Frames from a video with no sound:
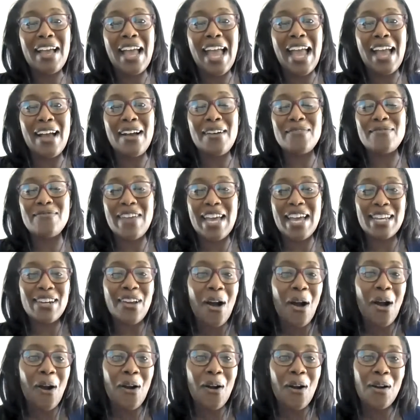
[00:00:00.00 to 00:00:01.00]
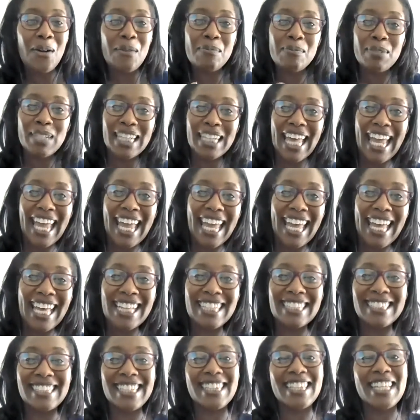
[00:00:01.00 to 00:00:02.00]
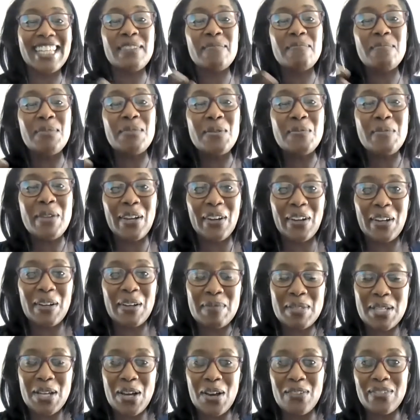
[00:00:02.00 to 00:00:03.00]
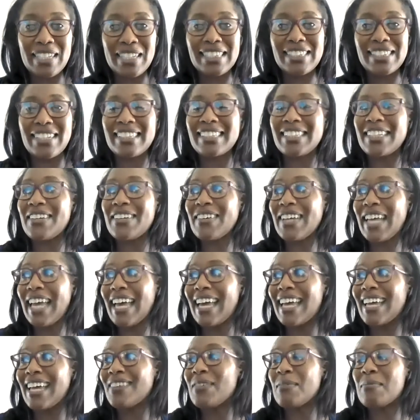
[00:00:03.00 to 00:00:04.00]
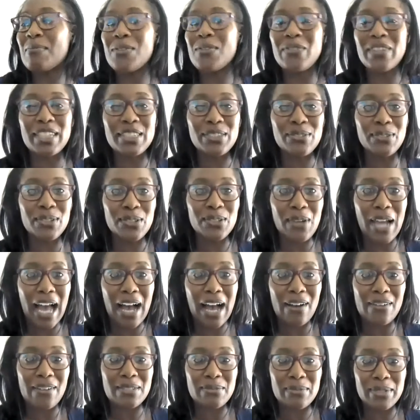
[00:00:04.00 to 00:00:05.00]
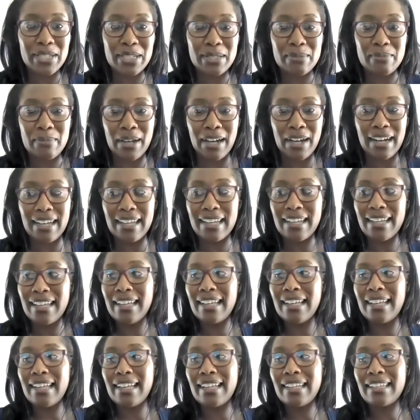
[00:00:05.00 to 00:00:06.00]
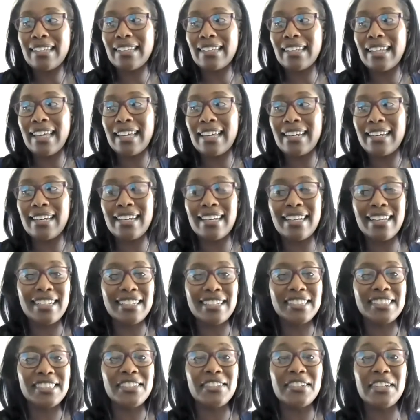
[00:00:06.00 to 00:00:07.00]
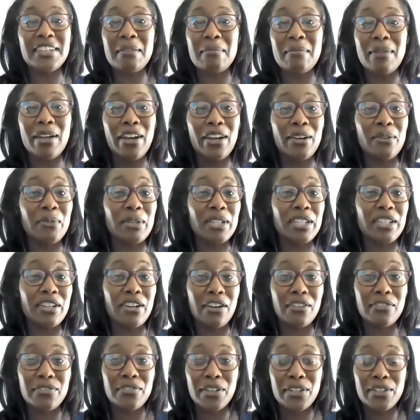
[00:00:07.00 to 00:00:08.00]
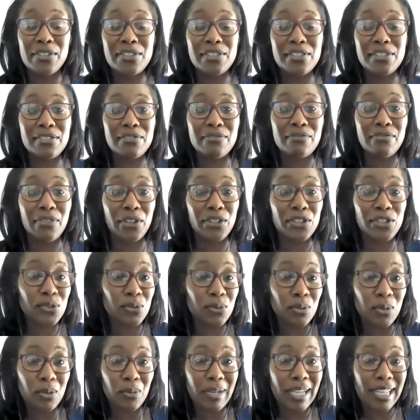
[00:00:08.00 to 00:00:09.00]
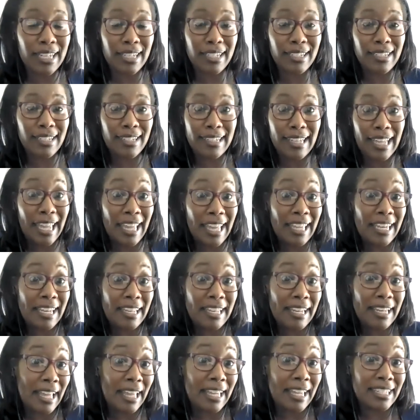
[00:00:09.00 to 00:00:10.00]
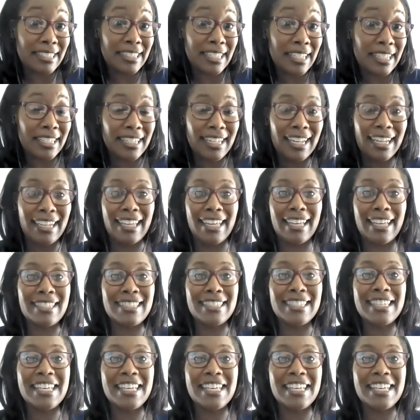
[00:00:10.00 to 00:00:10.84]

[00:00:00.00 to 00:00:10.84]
event hall planned, and then boom, here comes COVID. So I said, okay, we're moving into a new house that we just bought. Let us still get married, and we did our first virtual wedding in it and attended, I guess.